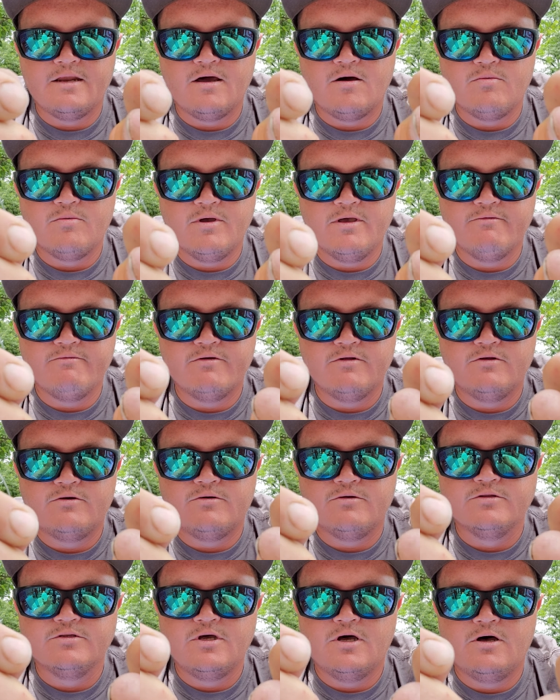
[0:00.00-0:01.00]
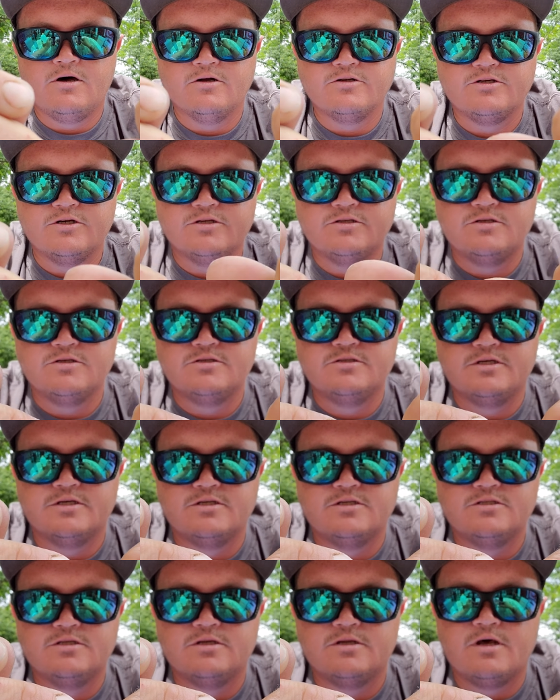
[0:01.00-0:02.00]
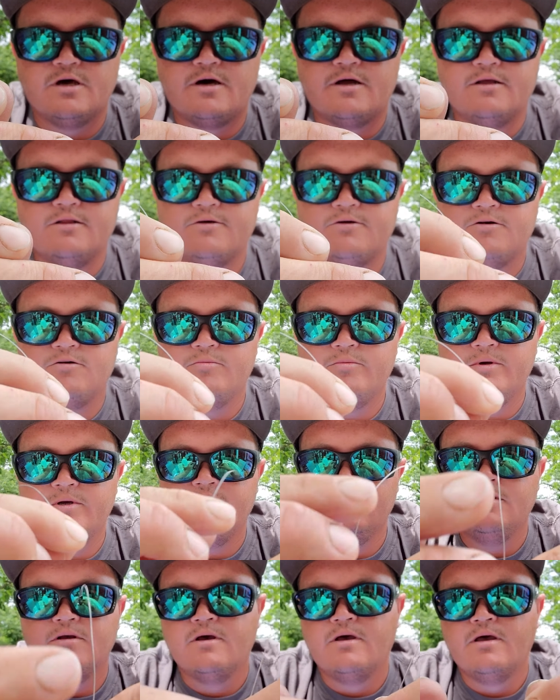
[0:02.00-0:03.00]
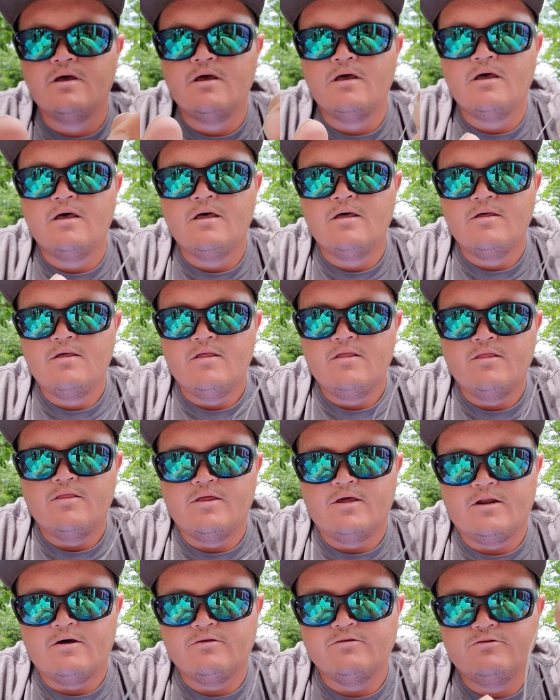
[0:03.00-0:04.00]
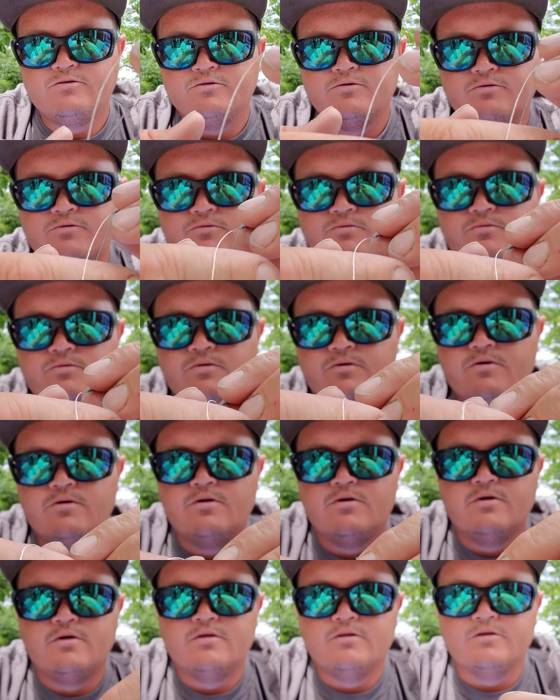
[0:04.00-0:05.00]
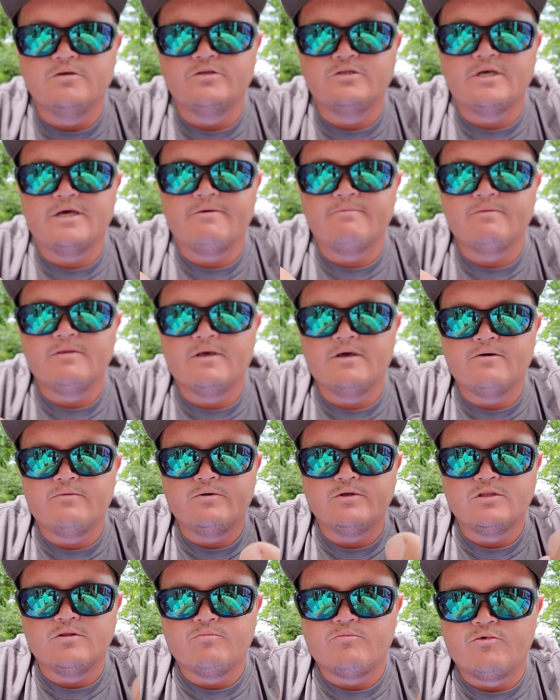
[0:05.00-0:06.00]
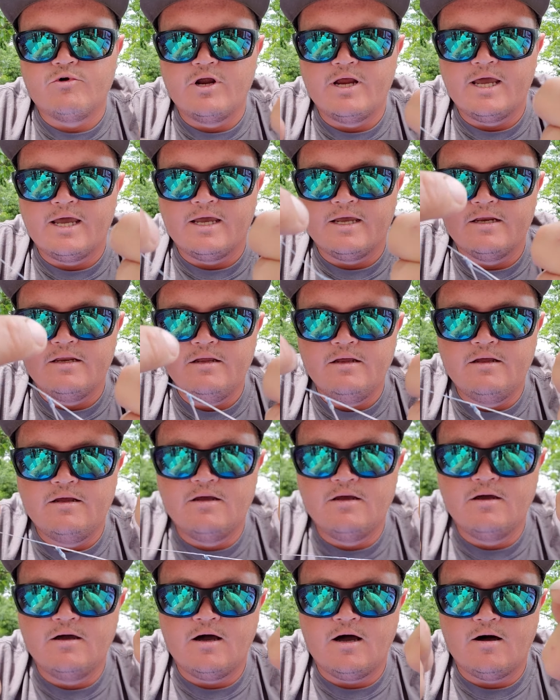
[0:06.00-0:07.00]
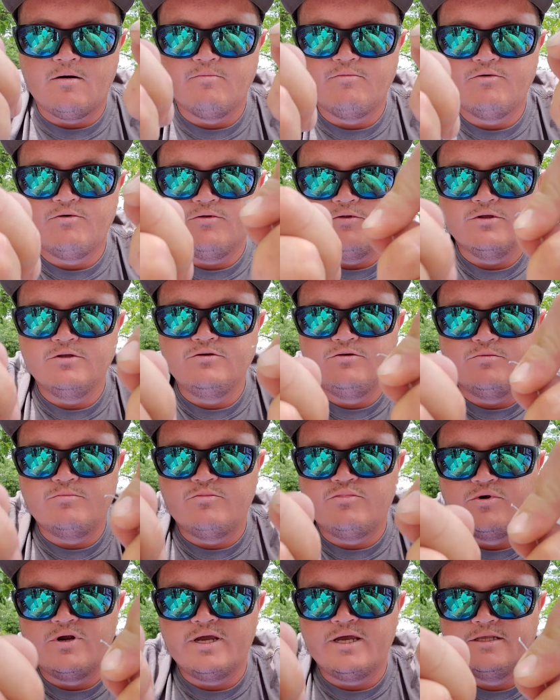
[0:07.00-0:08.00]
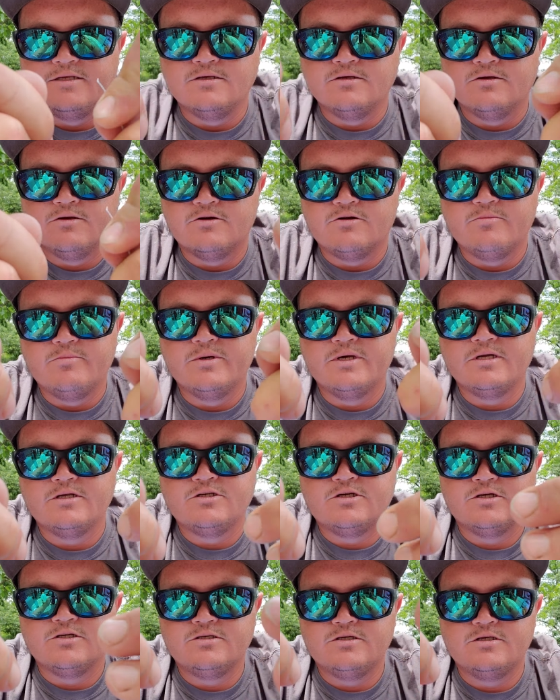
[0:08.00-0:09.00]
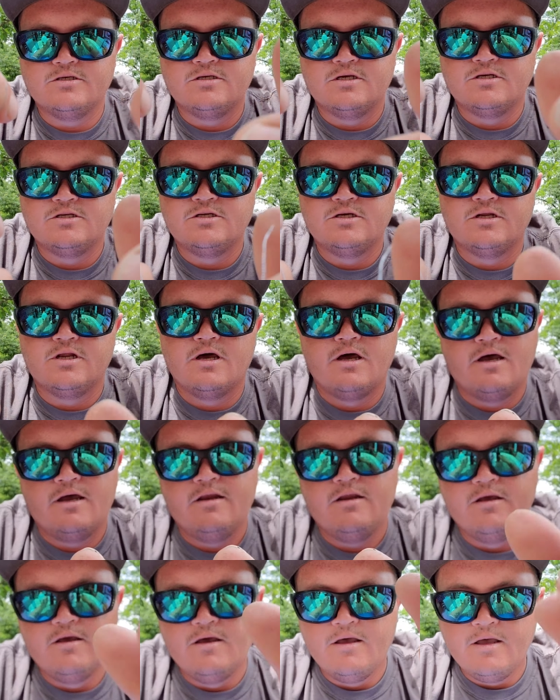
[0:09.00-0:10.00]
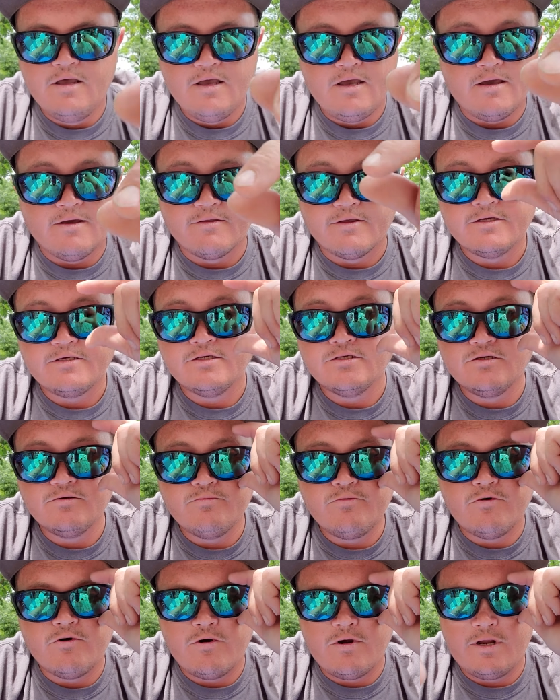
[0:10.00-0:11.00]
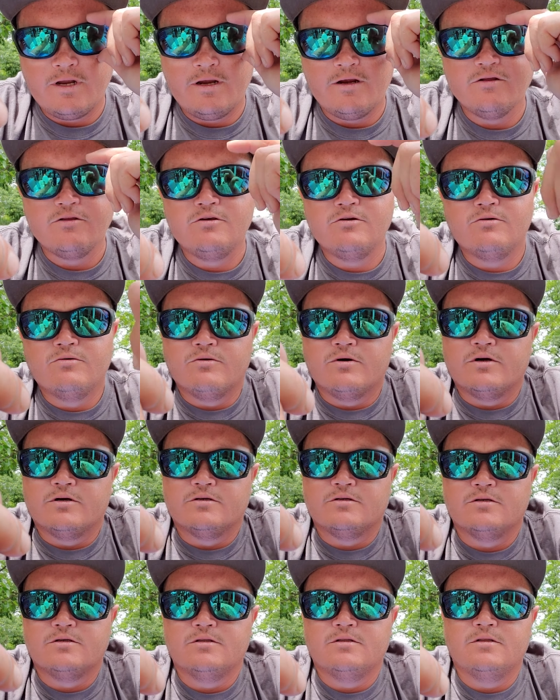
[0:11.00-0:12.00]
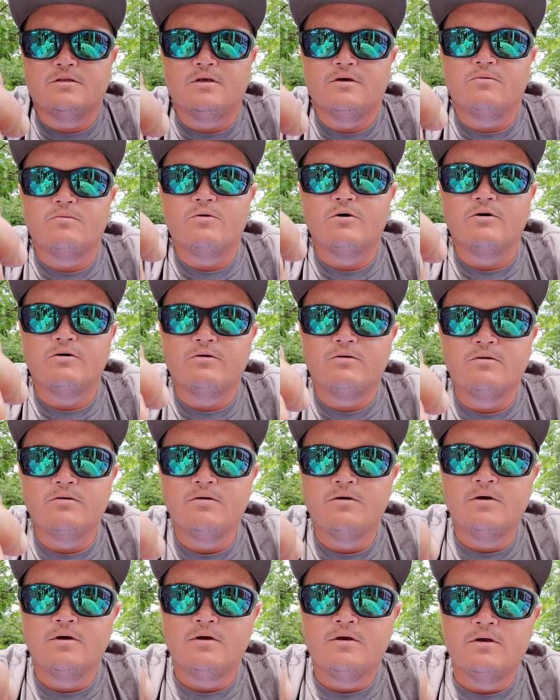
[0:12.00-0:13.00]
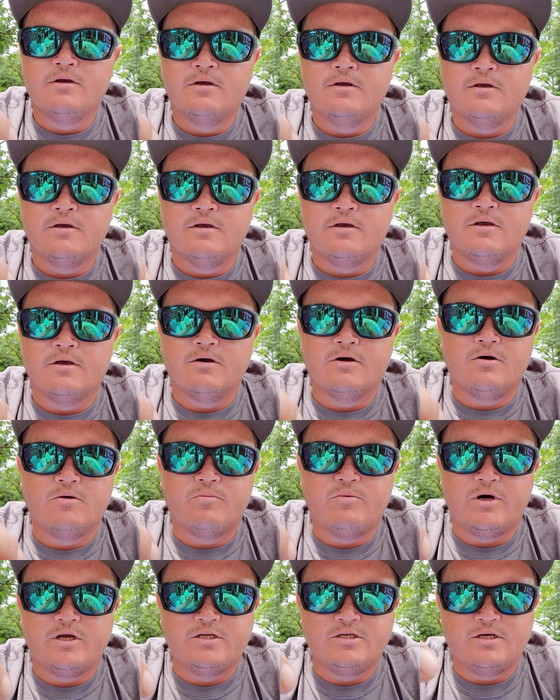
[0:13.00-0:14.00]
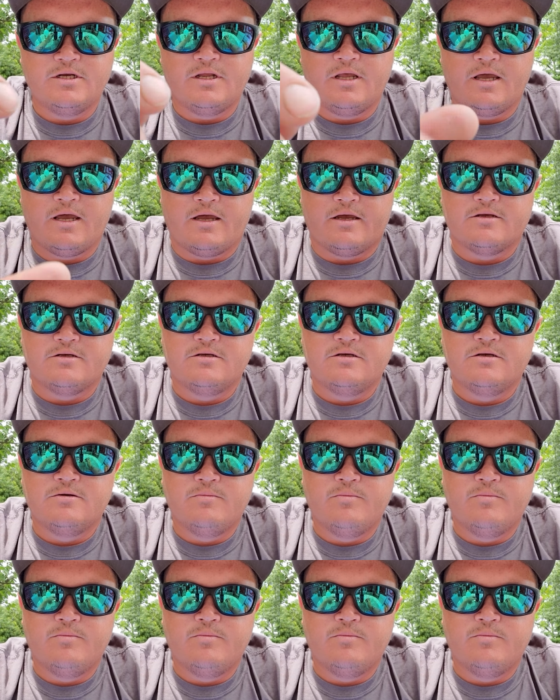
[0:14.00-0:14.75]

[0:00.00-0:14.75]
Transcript: I'll give it a little tug just to cinch the knot a little bit. Then I'll do the same thing with the braid. I'll pull the two braids a little bit just to cinch the knot. And this is important here too, because it could bite you in the ass.